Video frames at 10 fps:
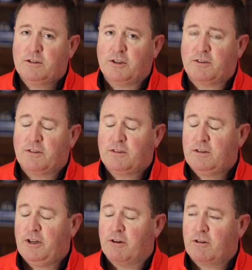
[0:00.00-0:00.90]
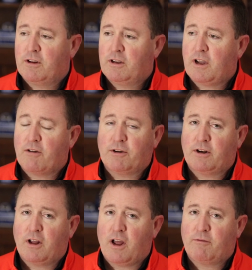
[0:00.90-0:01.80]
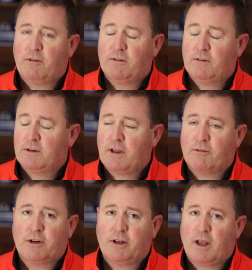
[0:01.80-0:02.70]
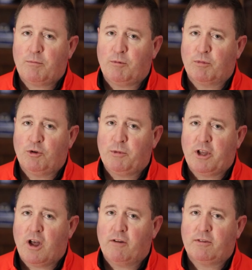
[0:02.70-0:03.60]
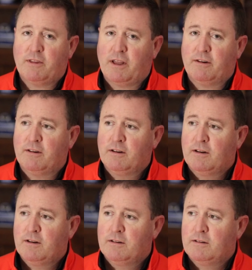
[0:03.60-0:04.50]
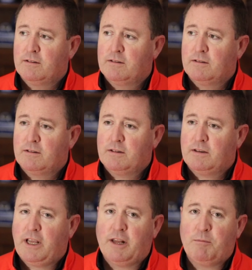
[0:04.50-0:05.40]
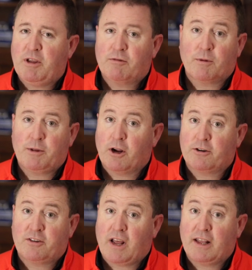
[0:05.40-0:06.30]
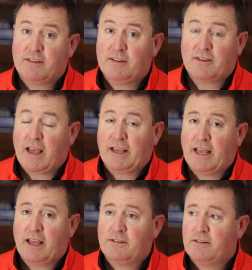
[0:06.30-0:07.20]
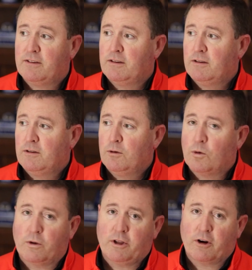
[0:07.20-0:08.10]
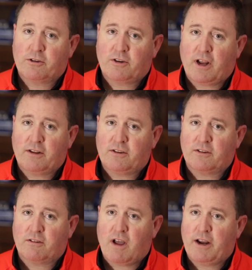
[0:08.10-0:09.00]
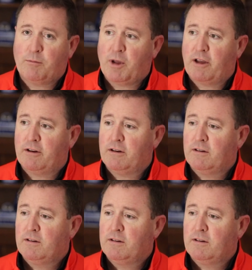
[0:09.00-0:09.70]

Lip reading: just, covered it up, covered it up and blew me off and then hid me from the Archdiocese, I guess, or the Archdiocese lied about it.